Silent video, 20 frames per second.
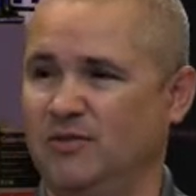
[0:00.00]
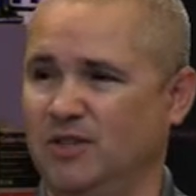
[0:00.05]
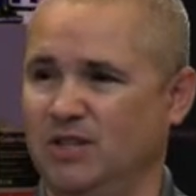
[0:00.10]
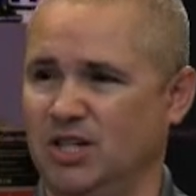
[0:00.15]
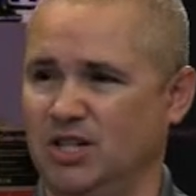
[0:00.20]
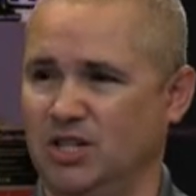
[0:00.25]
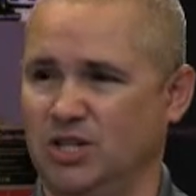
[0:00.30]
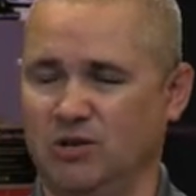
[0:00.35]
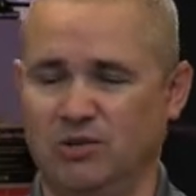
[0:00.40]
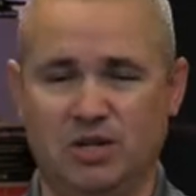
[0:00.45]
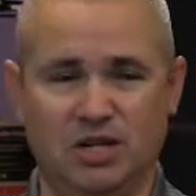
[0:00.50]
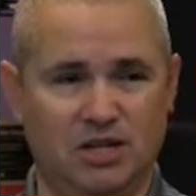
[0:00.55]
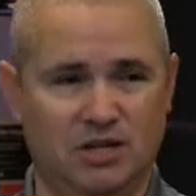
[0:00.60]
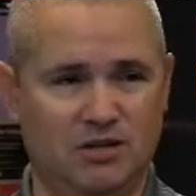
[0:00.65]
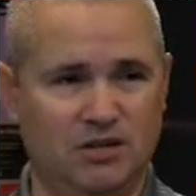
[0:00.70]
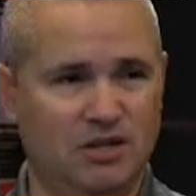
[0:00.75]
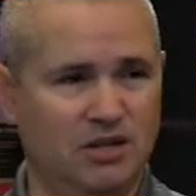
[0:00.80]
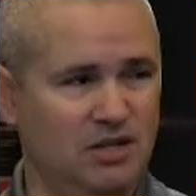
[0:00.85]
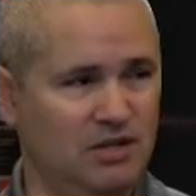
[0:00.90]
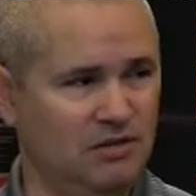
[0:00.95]
that you
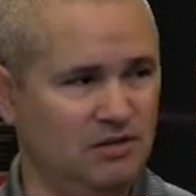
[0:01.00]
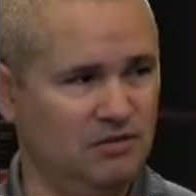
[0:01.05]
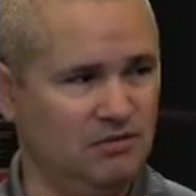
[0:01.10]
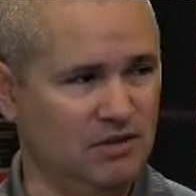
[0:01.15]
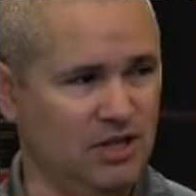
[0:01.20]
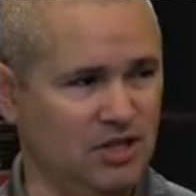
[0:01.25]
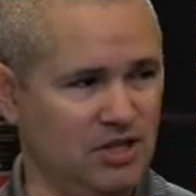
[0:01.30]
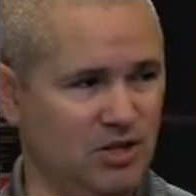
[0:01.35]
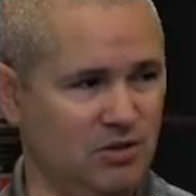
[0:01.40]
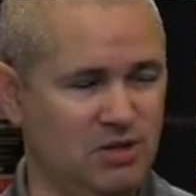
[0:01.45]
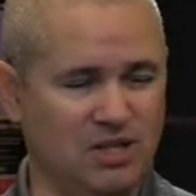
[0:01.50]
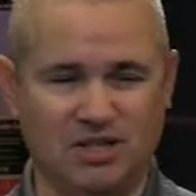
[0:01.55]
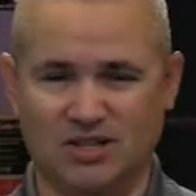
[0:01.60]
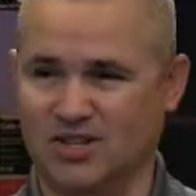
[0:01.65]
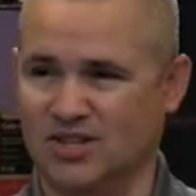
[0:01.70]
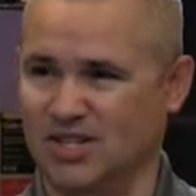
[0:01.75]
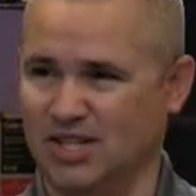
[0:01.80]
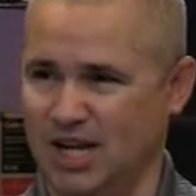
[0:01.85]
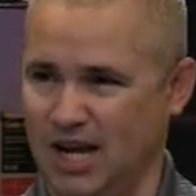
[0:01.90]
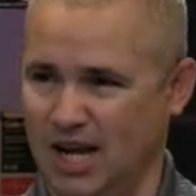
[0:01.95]
can
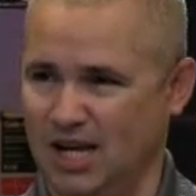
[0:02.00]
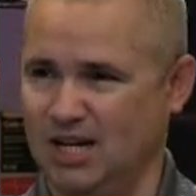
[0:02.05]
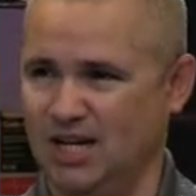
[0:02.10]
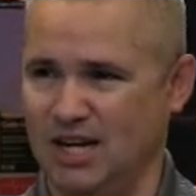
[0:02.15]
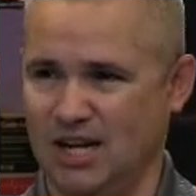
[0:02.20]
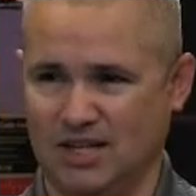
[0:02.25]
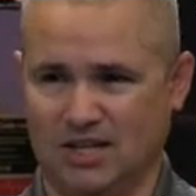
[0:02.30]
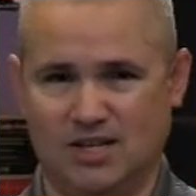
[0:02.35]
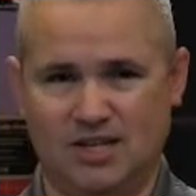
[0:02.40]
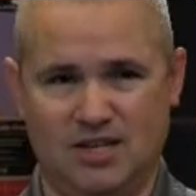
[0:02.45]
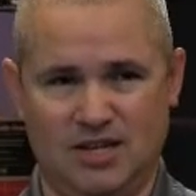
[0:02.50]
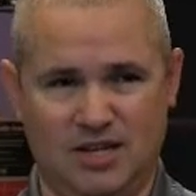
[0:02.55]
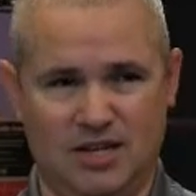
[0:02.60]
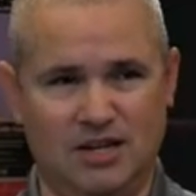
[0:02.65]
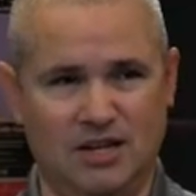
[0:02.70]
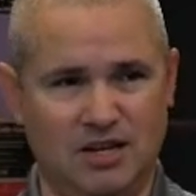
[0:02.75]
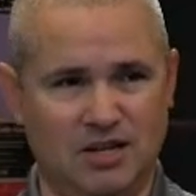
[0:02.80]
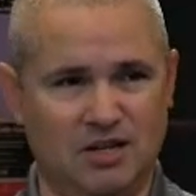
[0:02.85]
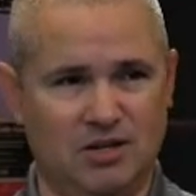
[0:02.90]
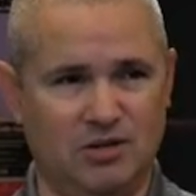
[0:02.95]
scan it as
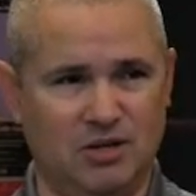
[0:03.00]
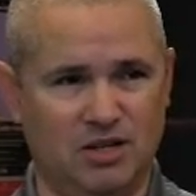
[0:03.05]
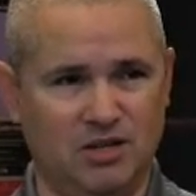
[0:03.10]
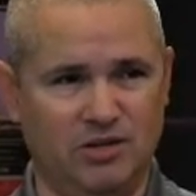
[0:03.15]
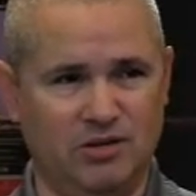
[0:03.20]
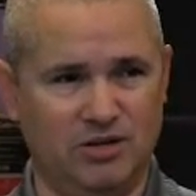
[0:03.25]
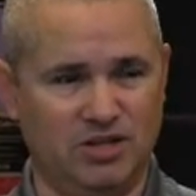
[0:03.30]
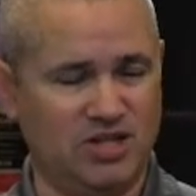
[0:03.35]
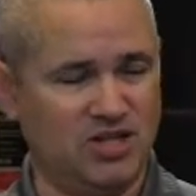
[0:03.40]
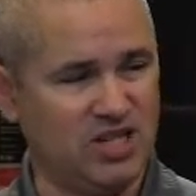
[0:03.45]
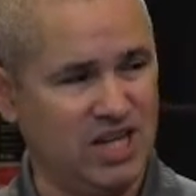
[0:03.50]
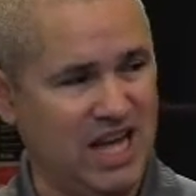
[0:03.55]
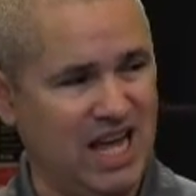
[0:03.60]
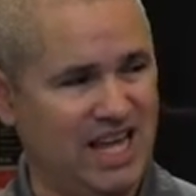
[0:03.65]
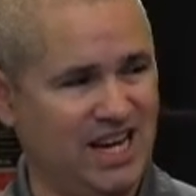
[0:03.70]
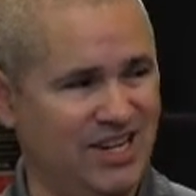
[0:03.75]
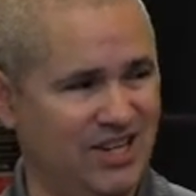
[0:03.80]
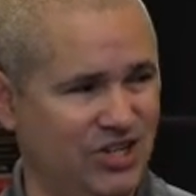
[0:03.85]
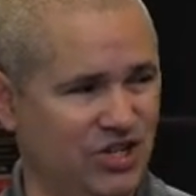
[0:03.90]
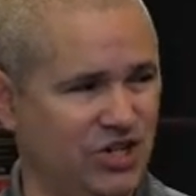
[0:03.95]
you can
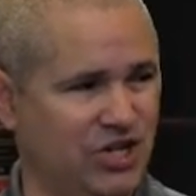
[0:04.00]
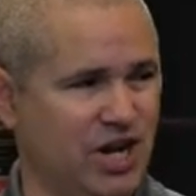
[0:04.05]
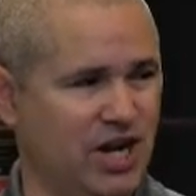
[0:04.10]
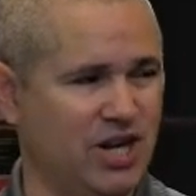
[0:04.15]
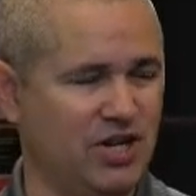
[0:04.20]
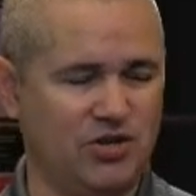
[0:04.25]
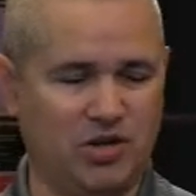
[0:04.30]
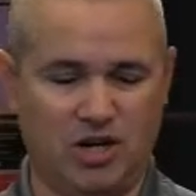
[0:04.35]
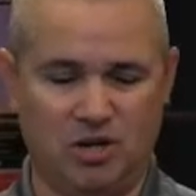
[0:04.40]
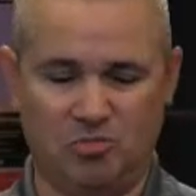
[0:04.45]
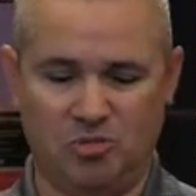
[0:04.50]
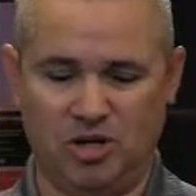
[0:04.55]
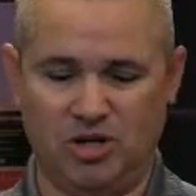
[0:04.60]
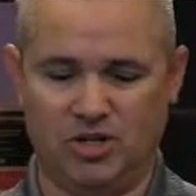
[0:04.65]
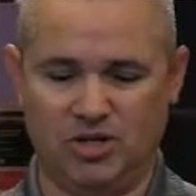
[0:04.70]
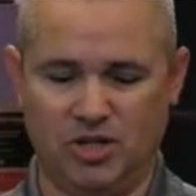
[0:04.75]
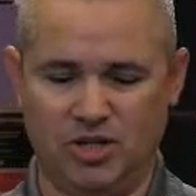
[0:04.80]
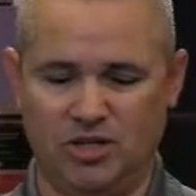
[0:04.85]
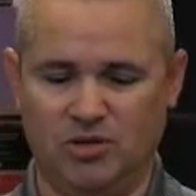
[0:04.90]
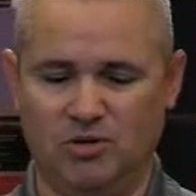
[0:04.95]
scan it and check it, try to
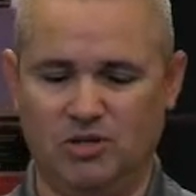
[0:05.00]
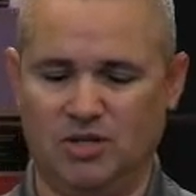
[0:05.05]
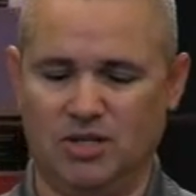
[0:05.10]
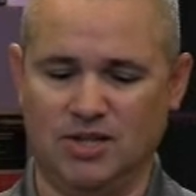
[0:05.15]
punch into it.